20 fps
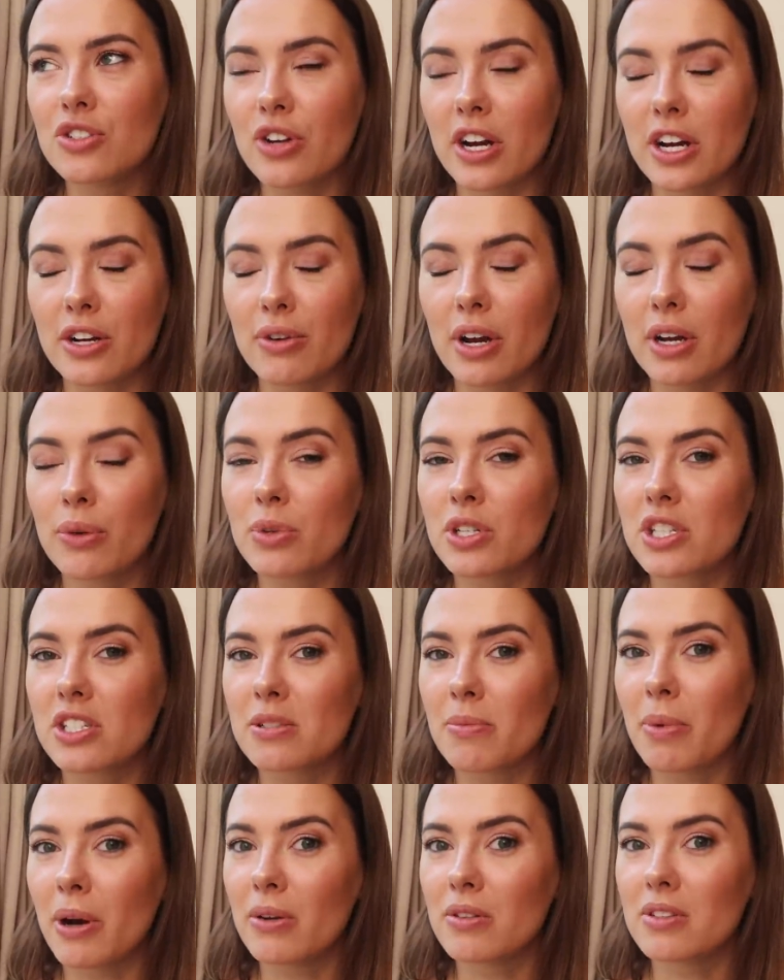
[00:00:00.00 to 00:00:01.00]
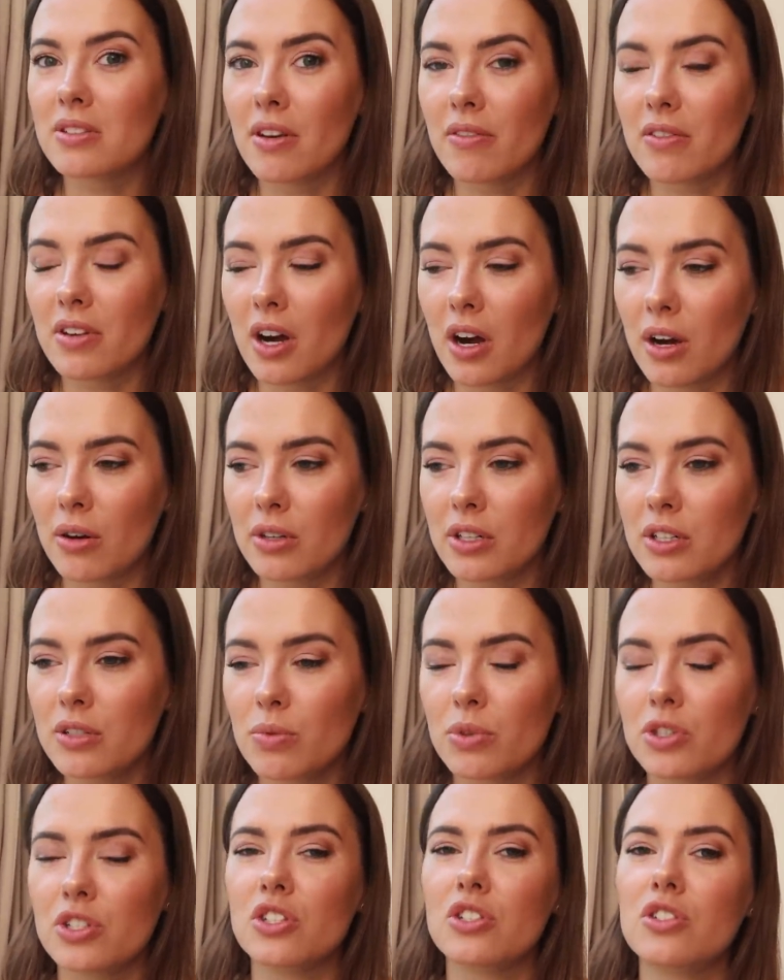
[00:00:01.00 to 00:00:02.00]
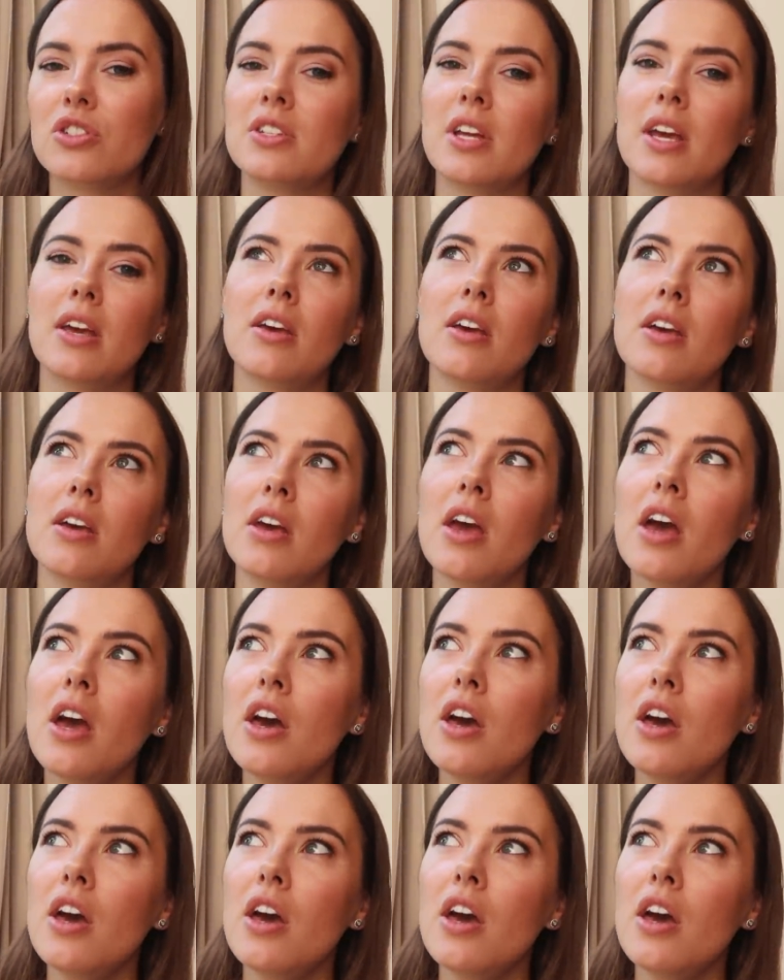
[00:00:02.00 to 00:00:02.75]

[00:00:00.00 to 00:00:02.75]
train ride, which is about seven hours. We're just taking